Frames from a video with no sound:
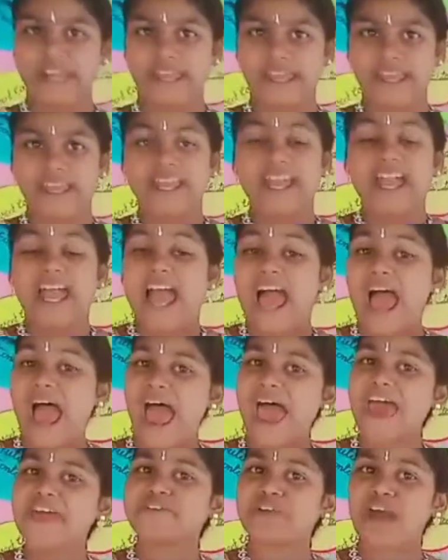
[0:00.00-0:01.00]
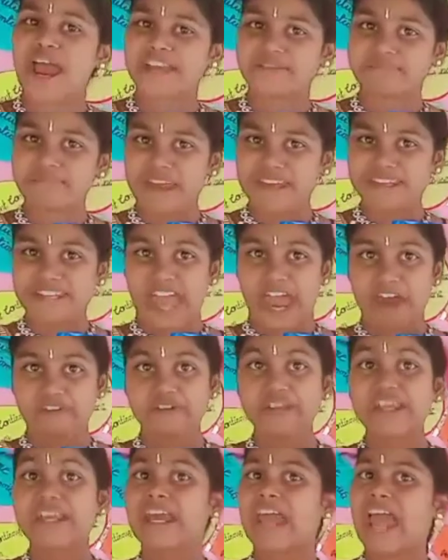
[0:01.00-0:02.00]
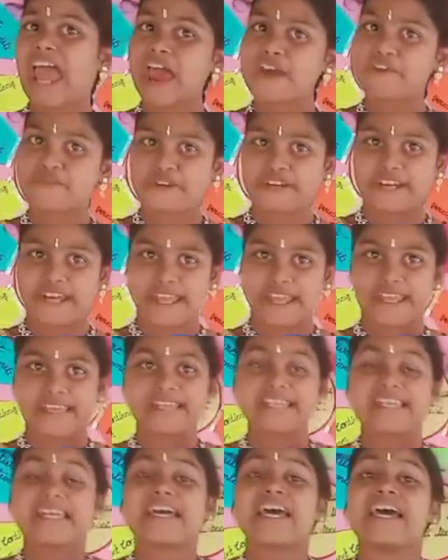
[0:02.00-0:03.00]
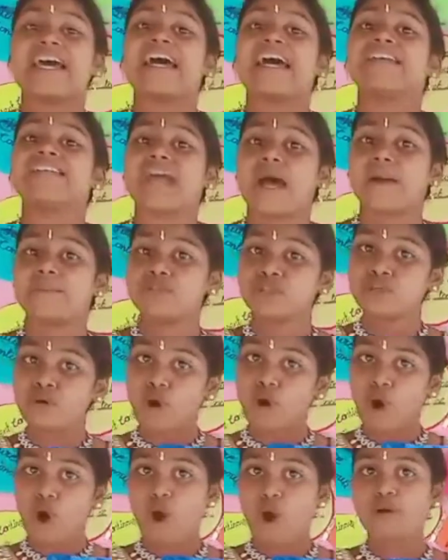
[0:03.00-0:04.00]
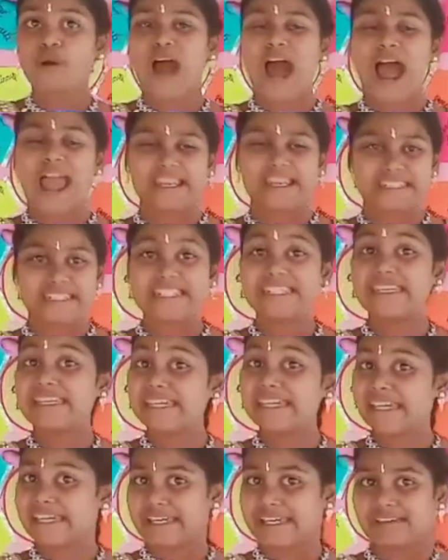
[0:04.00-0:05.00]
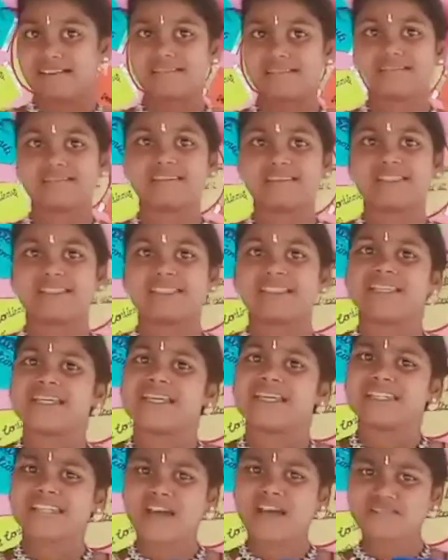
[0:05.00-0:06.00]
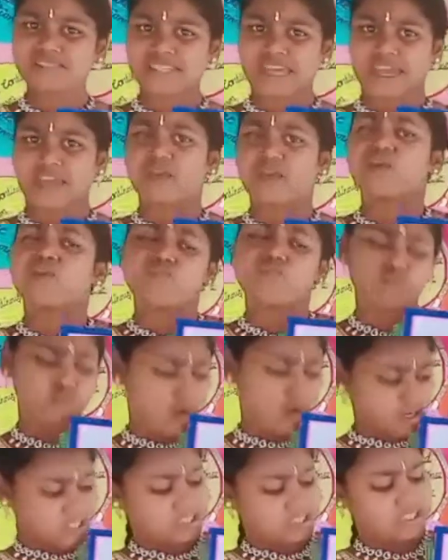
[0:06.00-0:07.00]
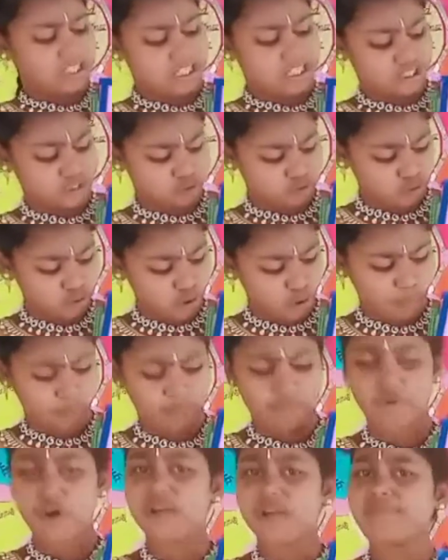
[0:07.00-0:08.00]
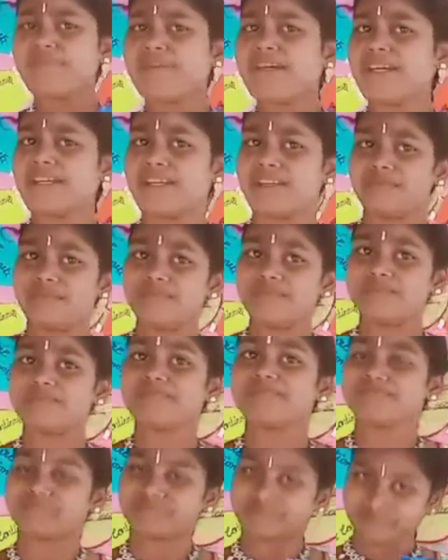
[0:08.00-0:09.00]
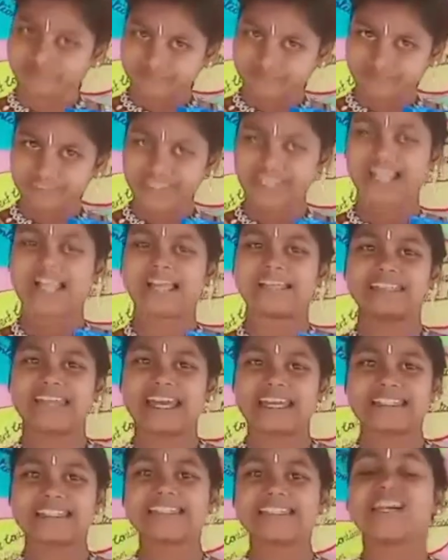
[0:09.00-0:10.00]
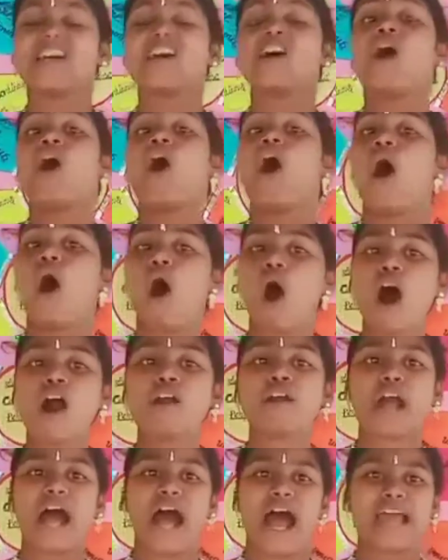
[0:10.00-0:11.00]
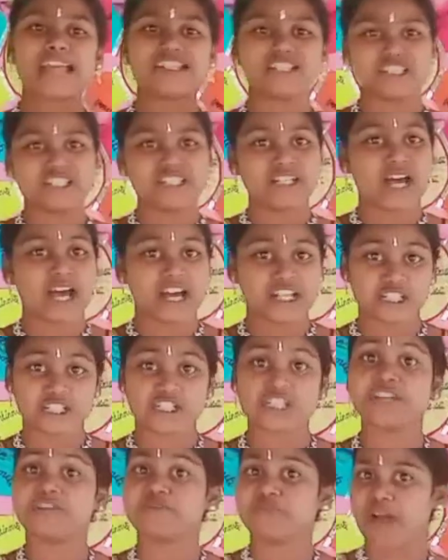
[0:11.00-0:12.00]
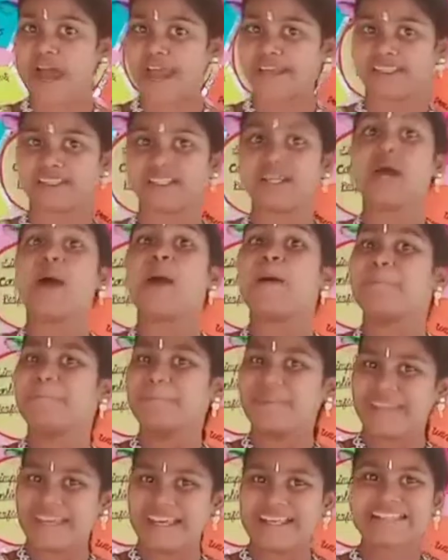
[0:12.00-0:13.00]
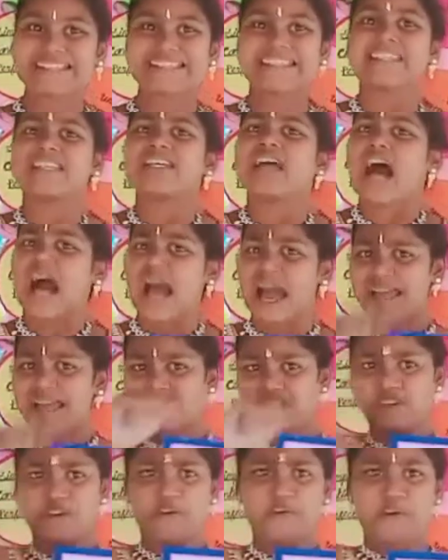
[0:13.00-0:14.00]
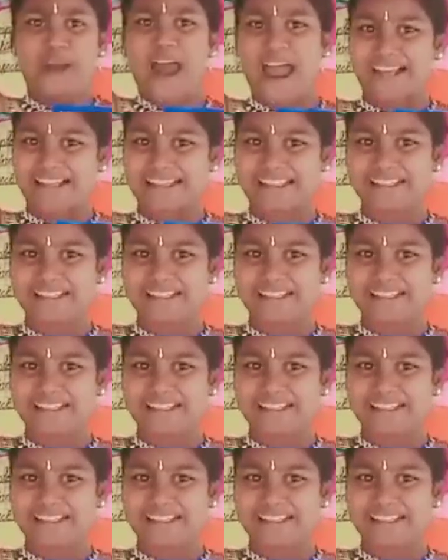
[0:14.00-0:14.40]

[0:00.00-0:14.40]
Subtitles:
I write my diary every day. W-R-I-T-E. Now see, what do these 2 homophones mean? Yes, R-I-G-H-T, right, means I correct. What?